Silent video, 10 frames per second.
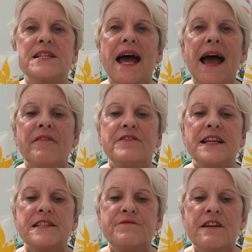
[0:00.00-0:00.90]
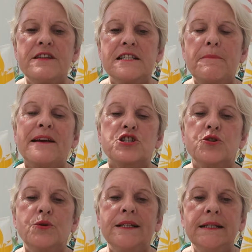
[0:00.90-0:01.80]
to have this very
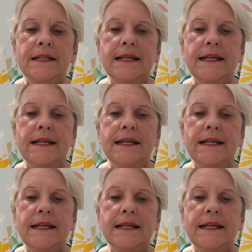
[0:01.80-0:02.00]
special